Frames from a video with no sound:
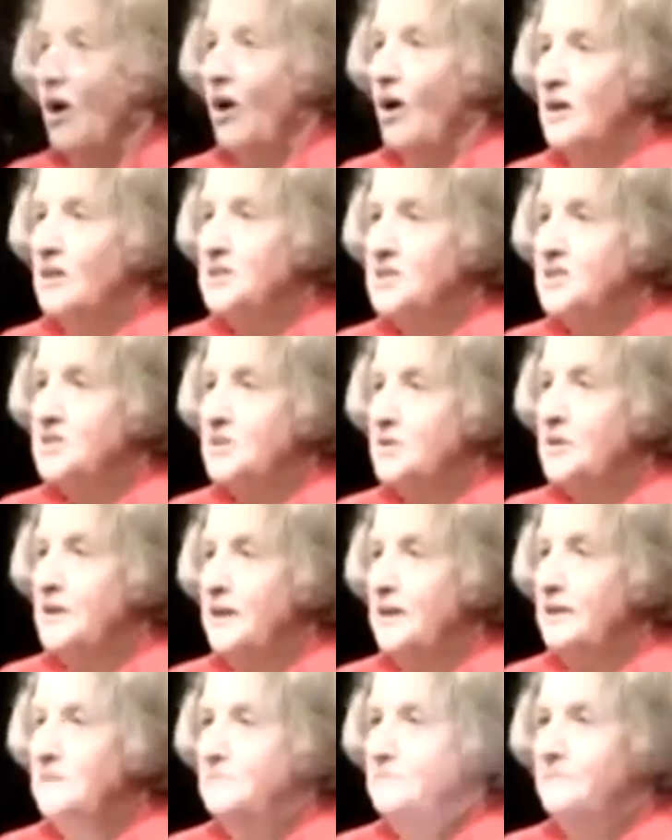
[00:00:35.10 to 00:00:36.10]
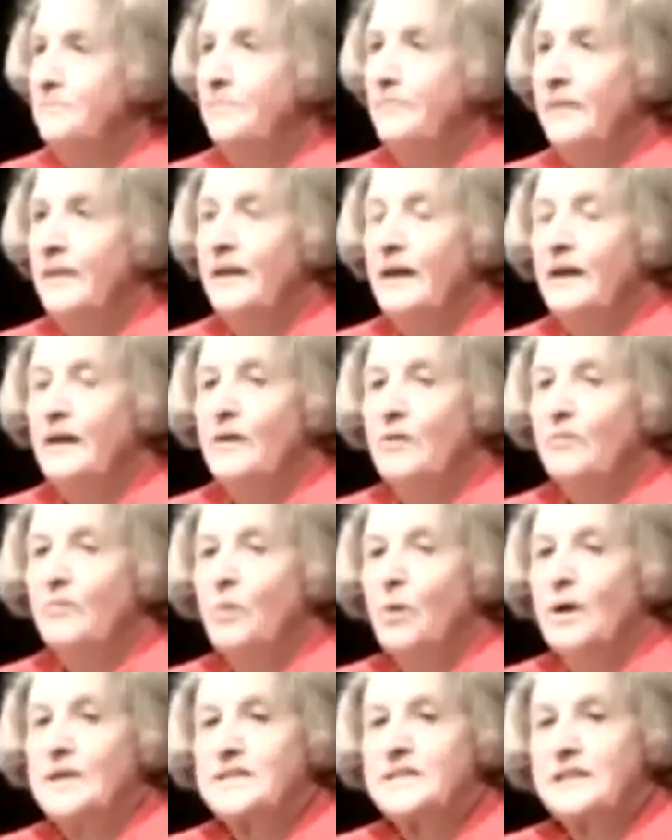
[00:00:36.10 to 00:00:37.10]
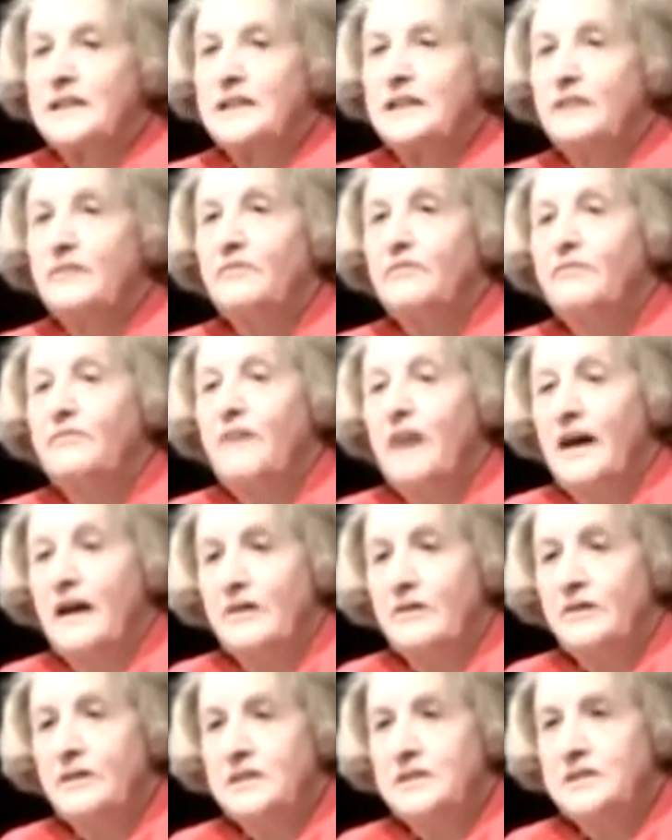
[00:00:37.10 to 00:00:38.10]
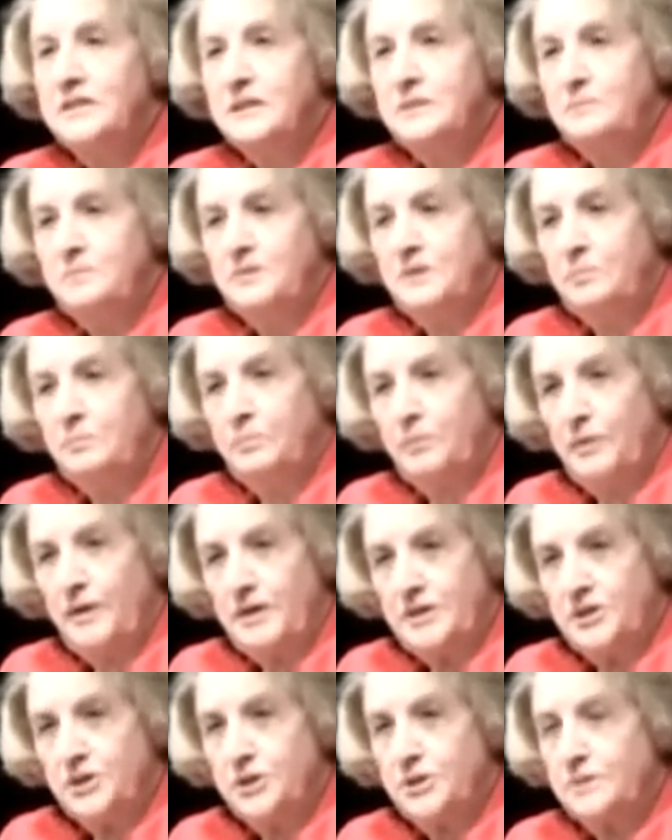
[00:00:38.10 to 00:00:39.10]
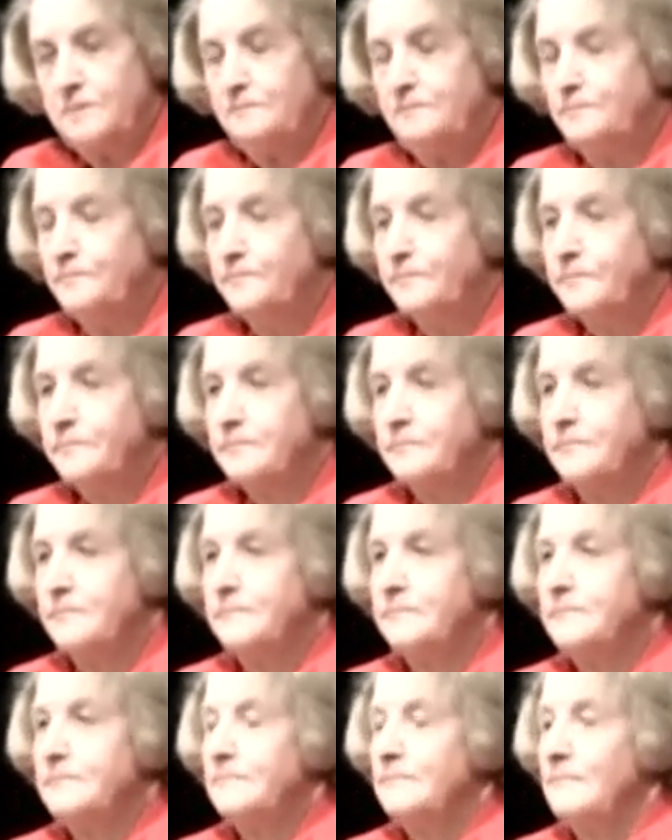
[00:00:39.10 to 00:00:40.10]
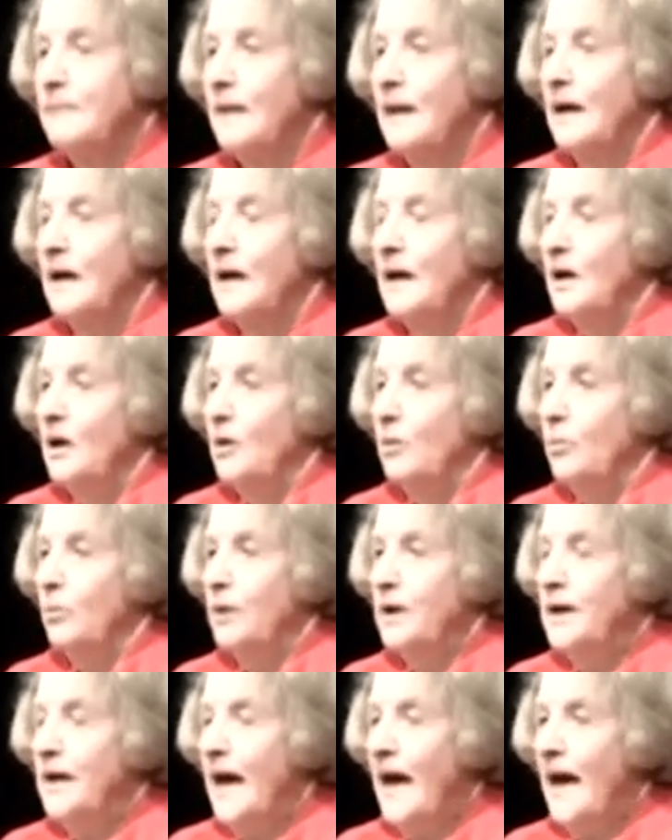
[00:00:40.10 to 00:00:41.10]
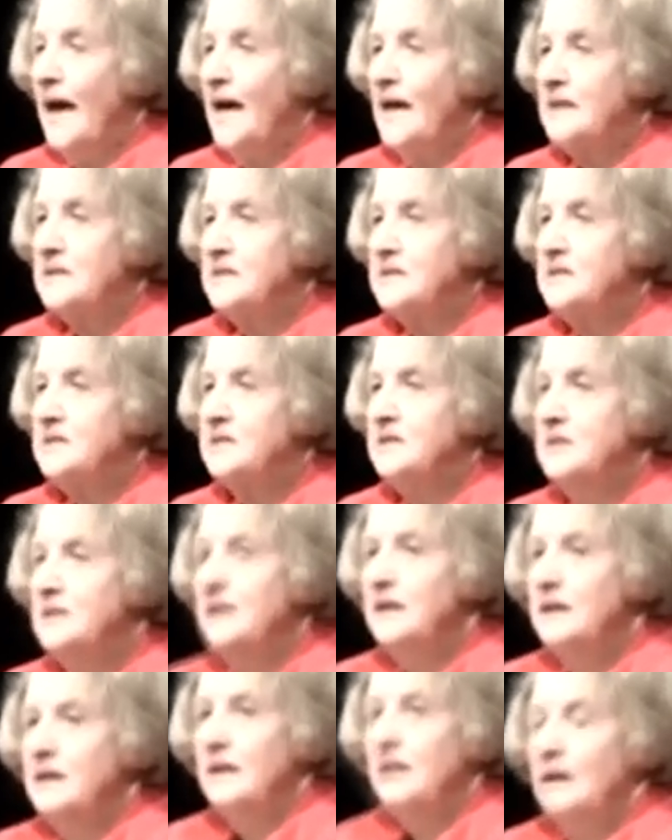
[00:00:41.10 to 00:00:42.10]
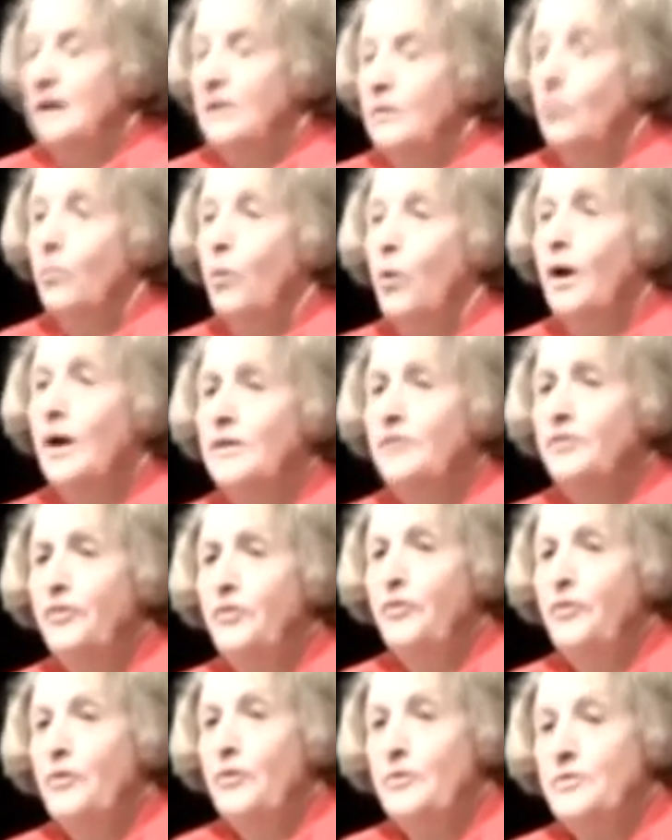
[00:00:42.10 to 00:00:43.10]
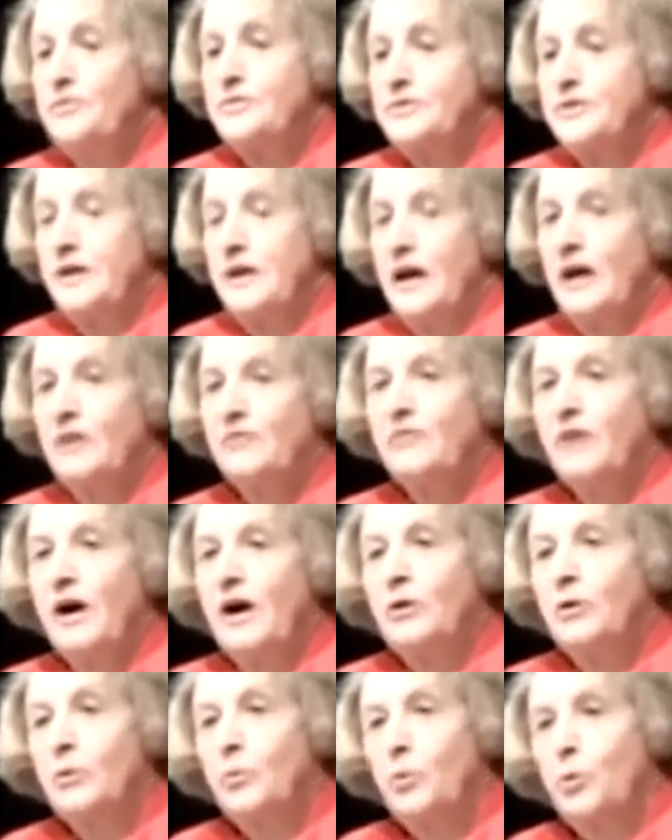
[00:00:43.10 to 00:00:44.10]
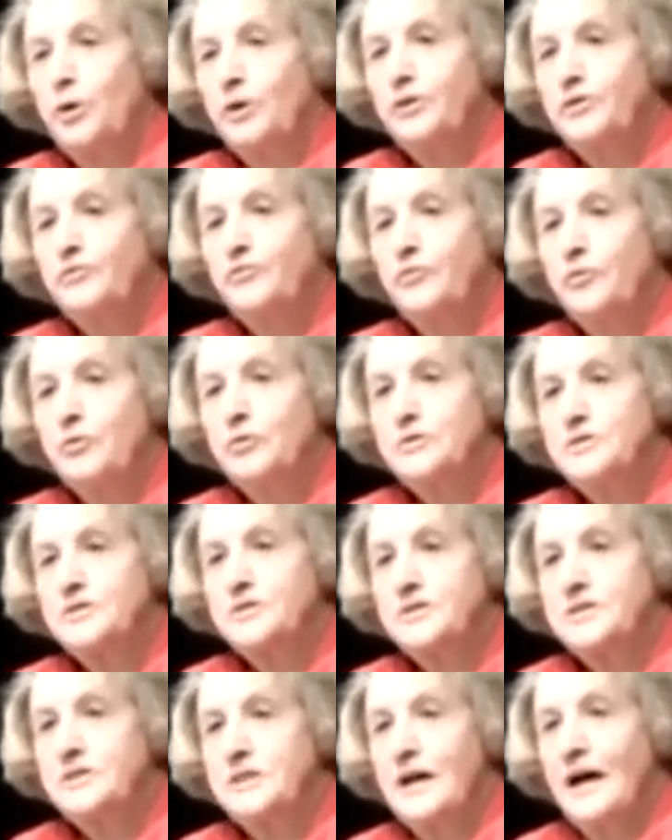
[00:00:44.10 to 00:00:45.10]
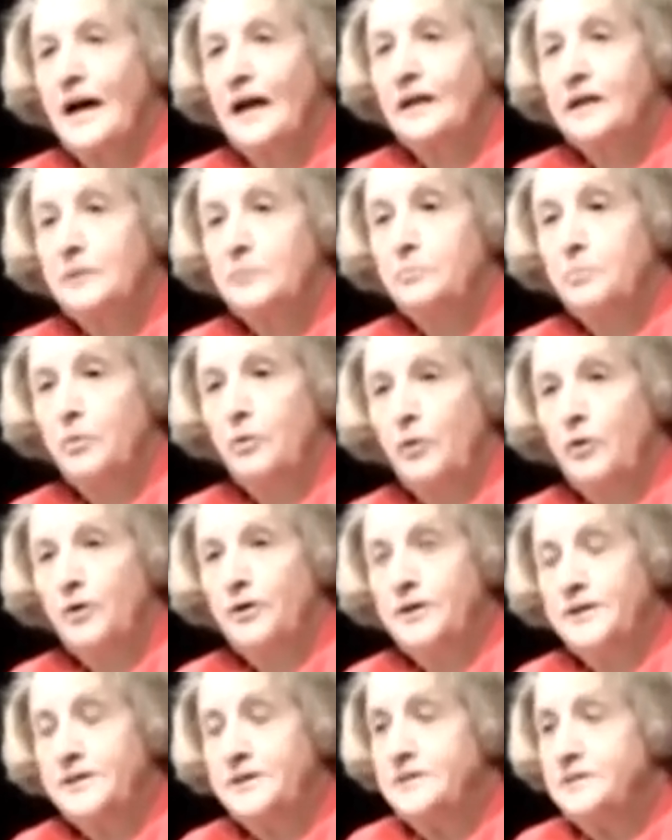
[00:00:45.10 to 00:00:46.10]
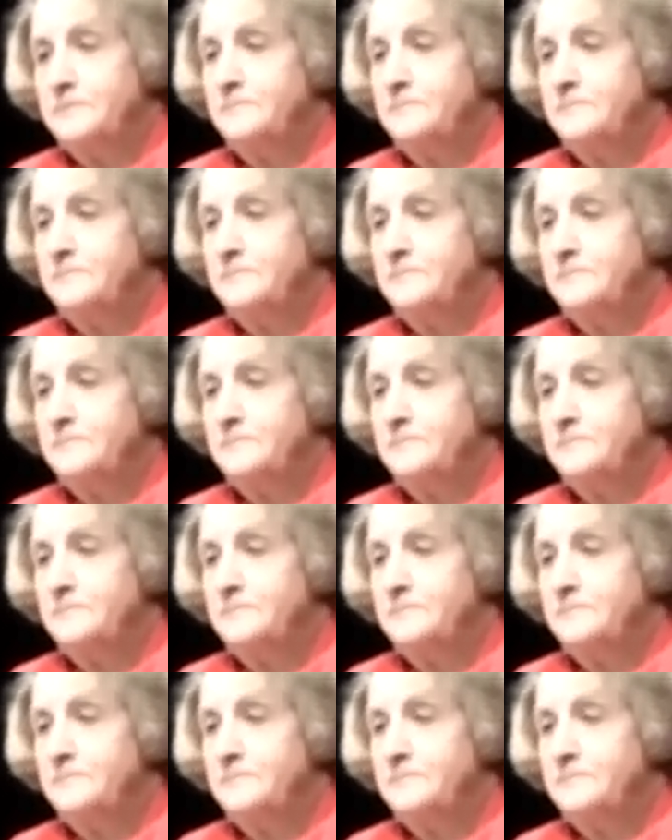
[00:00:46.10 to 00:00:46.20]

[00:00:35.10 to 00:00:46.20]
Austria was in a very deep depression. We had 1/3 of our workforce unemployed.